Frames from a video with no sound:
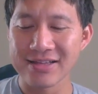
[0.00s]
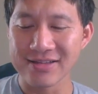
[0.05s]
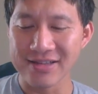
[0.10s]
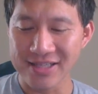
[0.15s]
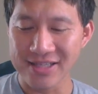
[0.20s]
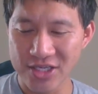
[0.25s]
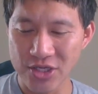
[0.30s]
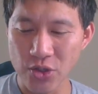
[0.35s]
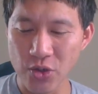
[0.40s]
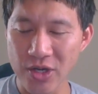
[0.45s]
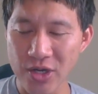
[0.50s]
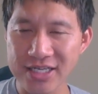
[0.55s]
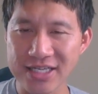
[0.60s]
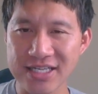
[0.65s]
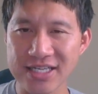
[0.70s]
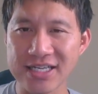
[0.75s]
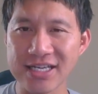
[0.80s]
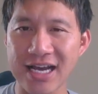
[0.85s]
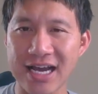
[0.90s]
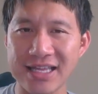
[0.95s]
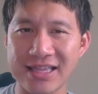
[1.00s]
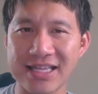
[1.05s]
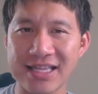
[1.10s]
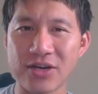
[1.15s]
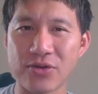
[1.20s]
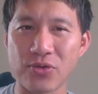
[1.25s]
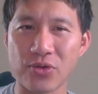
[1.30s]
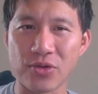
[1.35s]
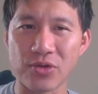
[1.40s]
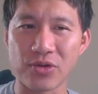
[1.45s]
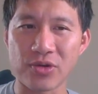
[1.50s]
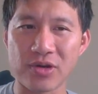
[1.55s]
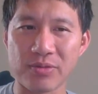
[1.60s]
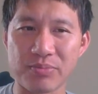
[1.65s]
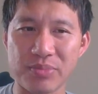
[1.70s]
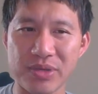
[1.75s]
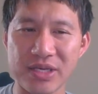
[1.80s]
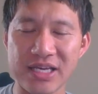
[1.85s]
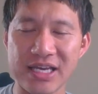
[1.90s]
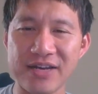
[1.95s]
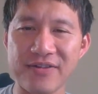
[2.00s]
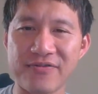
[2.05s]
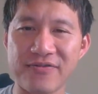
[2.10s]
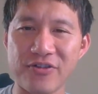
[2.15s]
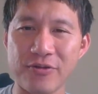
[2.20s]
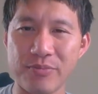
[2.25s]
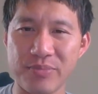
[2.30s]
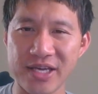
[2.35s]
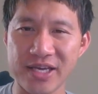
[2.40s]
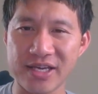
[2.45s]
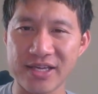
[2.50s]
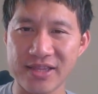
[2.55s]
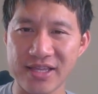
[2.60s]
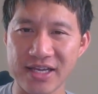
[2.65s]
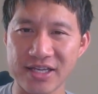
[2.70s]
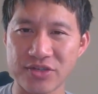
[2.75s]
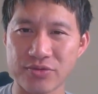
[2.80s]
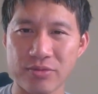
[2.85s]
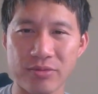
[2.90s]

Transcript: Q N T I think will be in for big things.